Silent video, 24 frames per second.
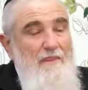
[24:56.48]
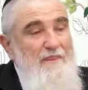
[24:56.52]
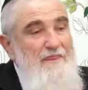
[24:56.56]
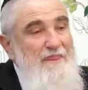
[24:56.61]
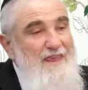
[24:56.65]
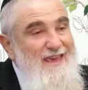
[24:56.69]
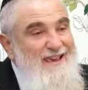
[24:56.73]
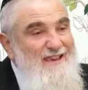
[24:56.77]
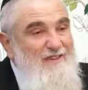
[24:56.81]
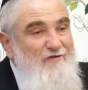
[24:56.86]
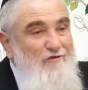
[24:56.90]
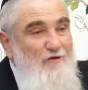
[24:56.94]

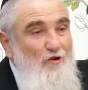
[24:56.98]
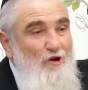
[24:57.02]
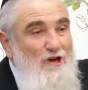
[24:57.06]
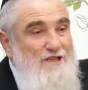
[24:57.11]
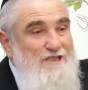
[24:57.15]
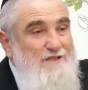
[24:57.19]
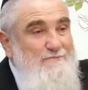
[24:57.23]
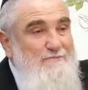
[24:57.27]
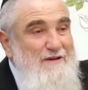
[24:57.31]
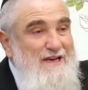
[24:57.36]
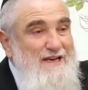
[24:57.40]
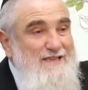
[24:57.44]
These four
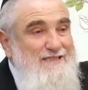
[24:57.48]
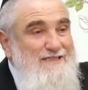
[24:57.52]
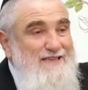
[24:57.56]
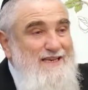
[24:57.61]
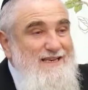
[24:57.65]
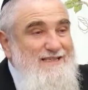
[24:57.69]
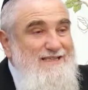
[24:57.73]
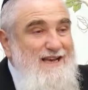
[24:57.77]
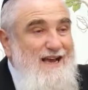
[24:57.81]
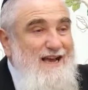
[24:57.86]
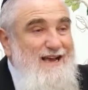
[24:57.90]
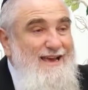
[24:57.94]

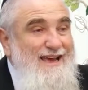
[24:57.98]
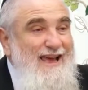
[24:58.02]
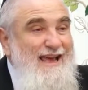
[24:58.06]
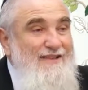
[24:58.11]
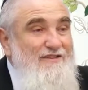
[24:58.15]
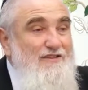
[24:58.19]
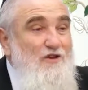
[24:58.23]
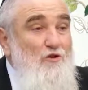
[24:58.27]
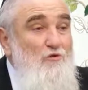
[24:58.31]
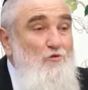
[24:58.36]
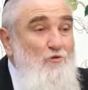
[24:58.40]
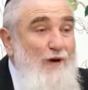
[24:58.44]
species
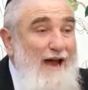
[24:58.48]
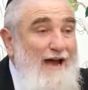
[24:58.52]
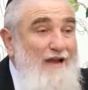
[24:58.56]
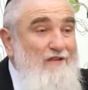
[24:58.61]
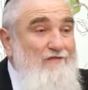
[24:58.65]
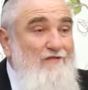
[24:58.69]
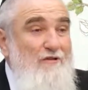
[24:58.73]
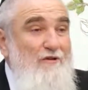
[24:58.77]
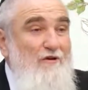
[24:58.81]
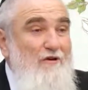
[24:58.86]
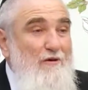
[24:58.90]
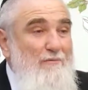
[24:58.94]
get direct
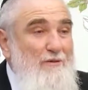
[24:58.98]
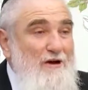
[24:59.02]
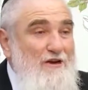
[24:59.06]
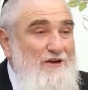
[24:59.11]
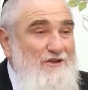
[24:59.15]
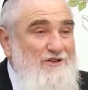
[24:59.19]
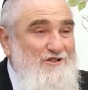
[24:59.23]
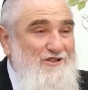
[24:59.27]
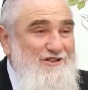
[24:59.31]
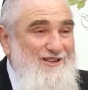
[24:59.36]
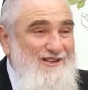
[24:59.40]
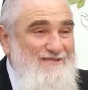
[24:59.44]
from the Rabbanah
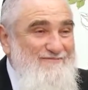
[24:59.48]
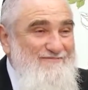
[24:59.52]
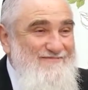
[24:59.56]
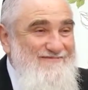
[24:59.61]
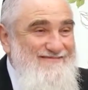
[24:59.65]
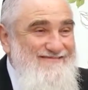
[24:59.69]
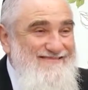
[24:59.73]
Shalom.